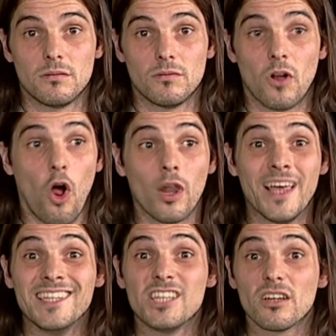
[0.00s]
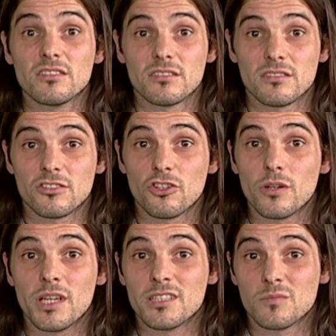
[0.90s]
well, all he does is chew
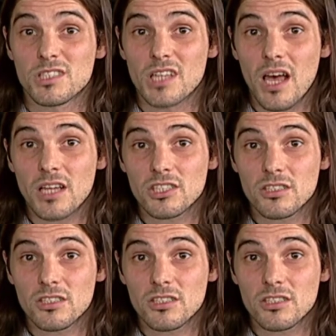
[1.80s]
at his moustache.